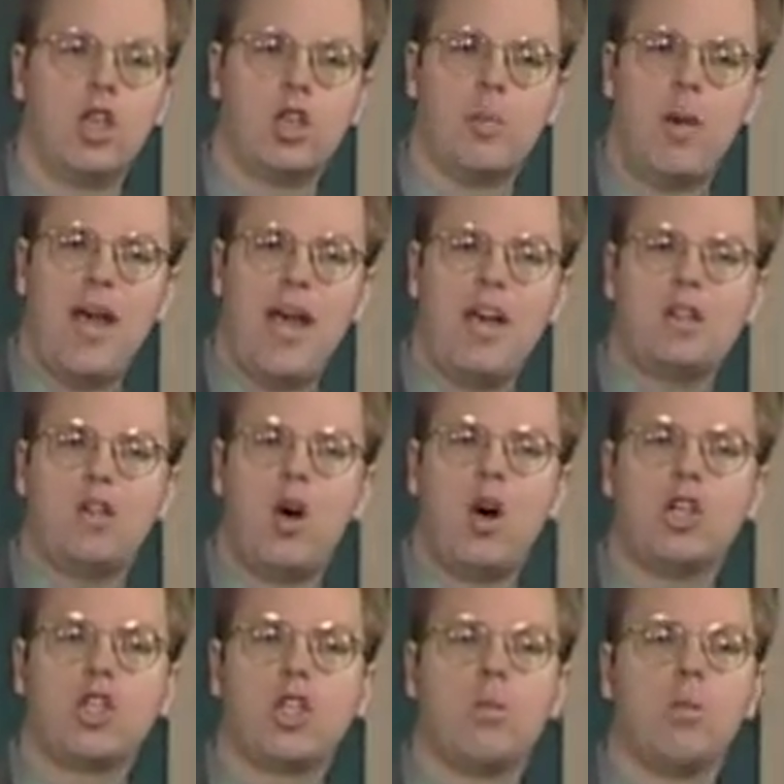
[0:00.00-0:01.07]
Japan
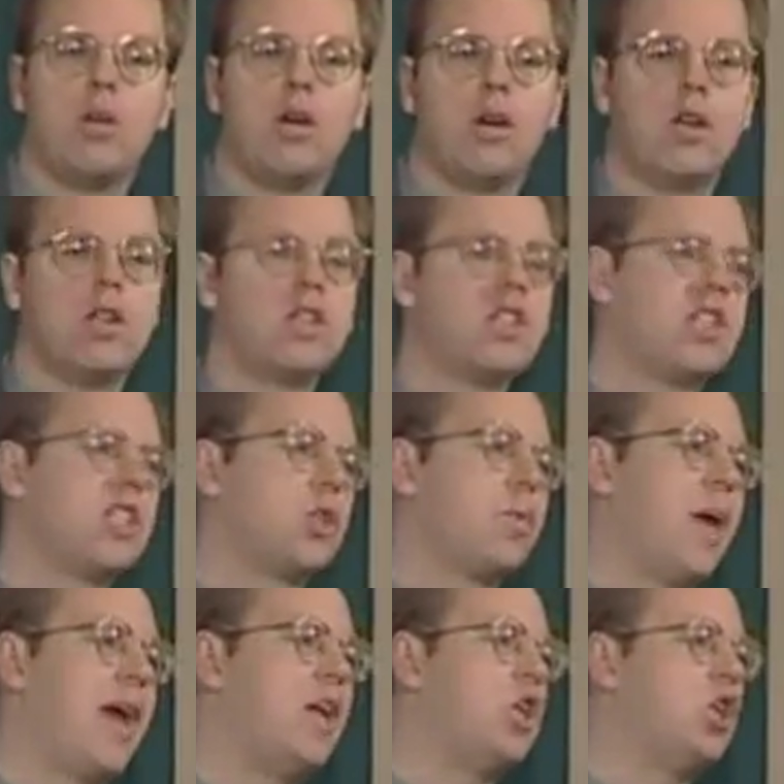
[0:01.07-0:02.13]
launched imperialist
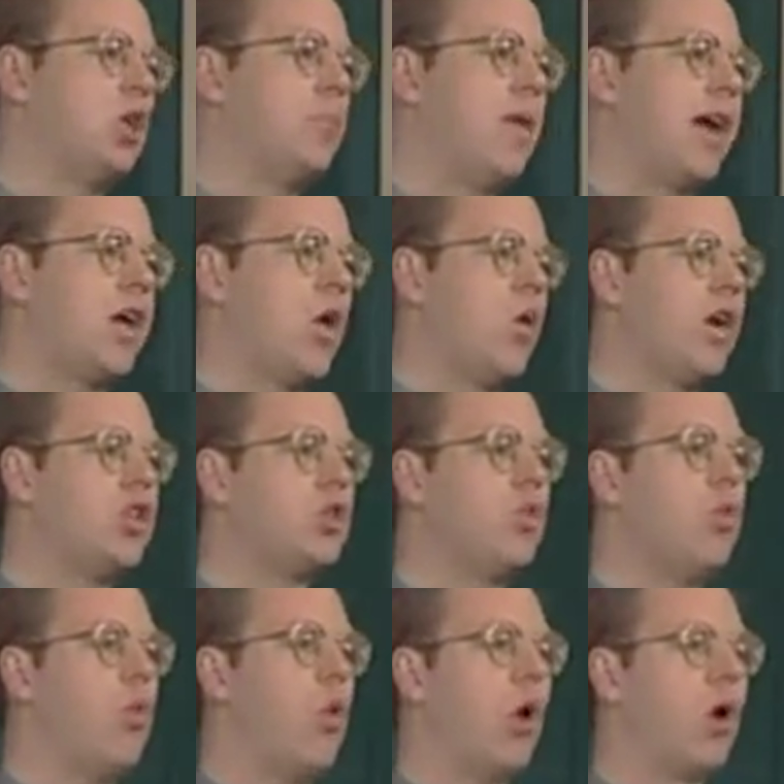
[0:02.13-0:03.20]
expansion by going to
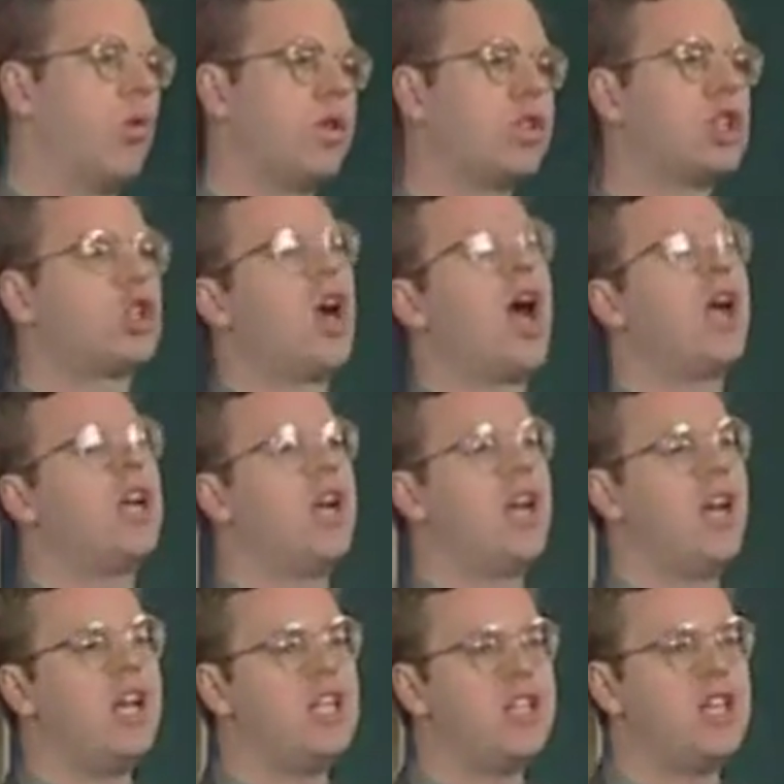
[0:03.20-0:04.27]
war with China
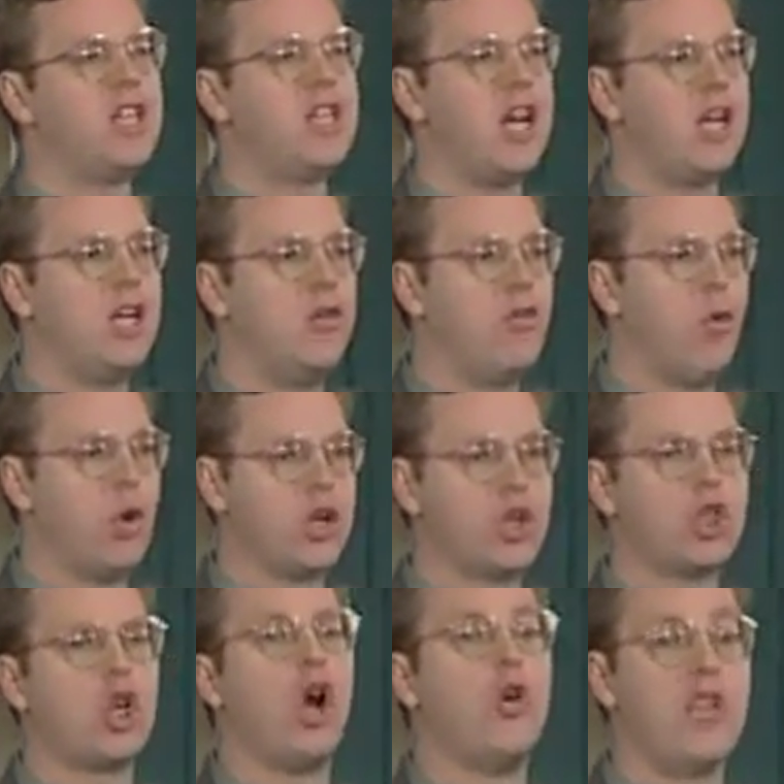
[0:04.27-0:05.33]
in 1894 to
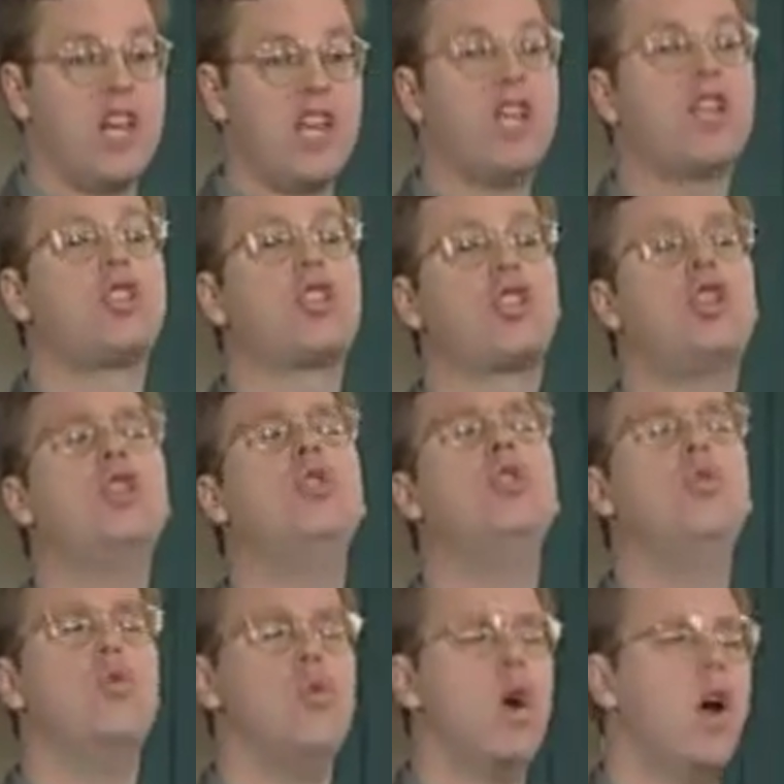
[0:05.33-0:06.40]
show that it
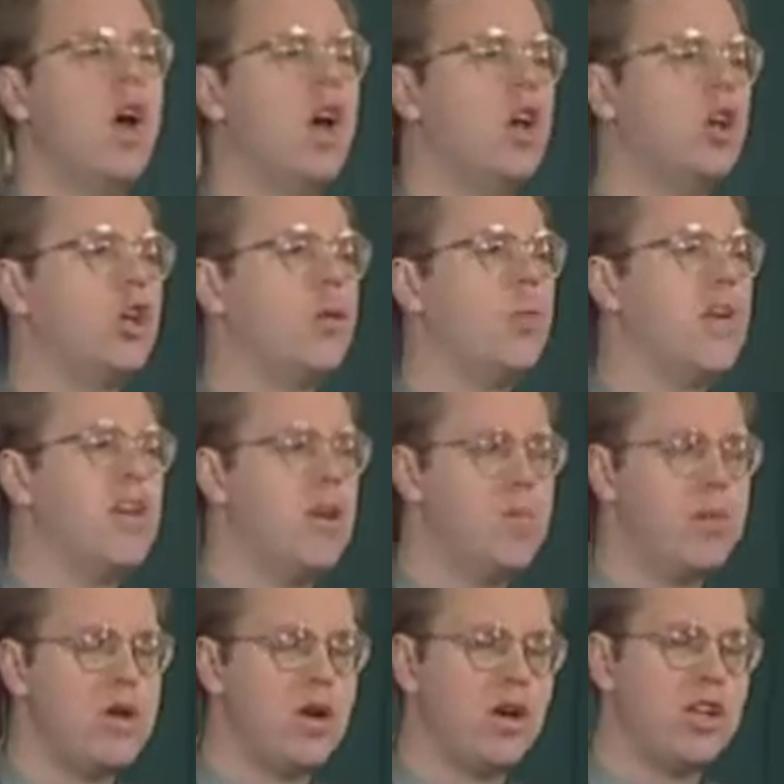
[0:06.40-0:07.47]
too could be an
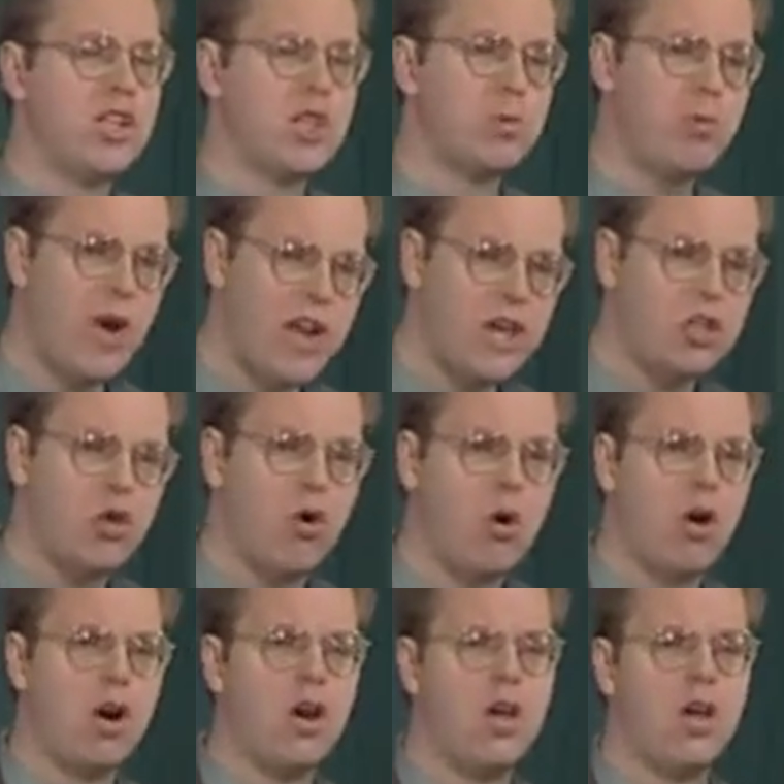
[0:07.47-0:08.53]
imperialist
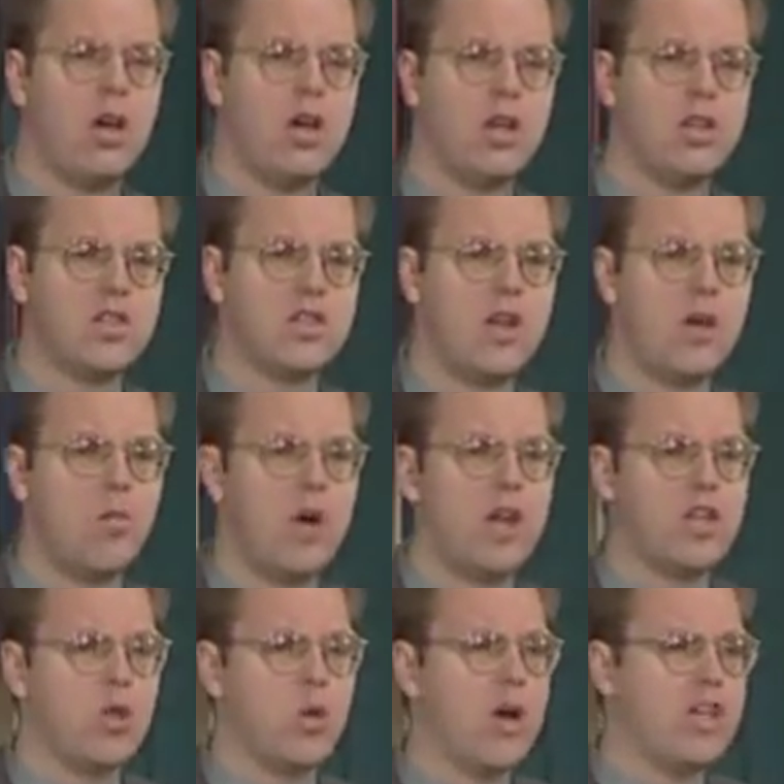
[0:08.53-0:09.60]
predator in the same way
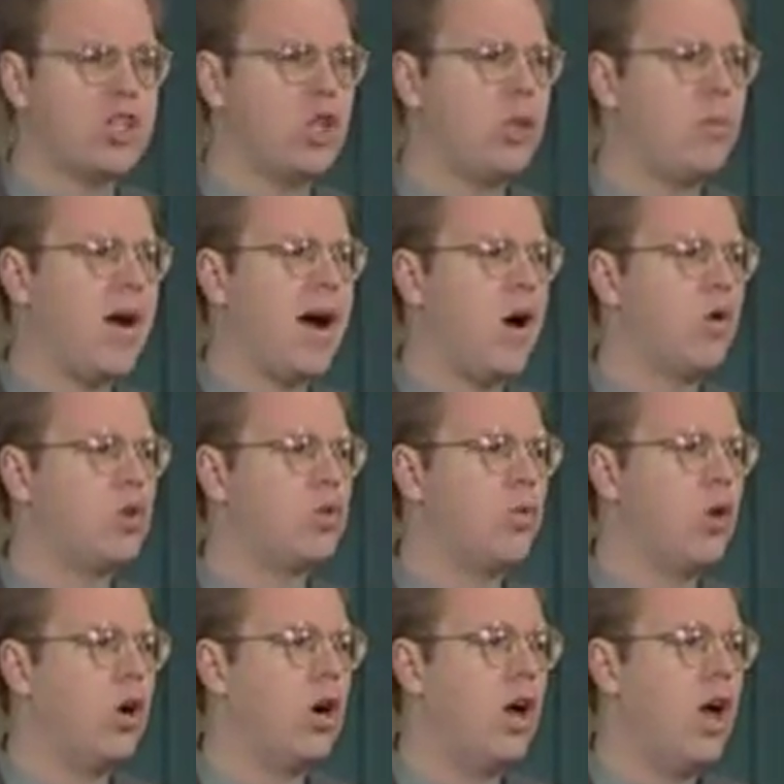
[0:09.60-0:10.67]
as the Western powers
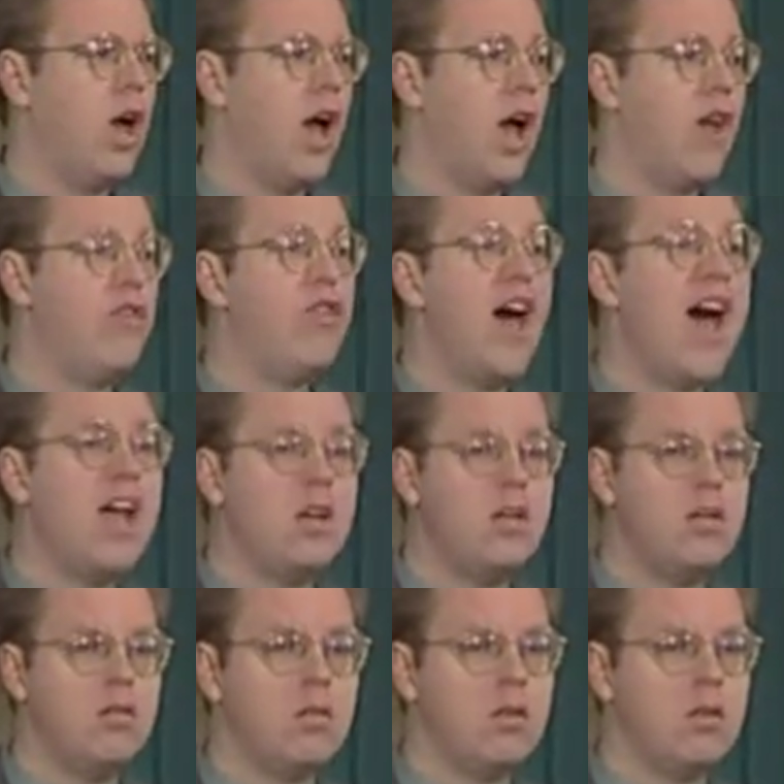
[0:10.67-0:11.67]
were, and then,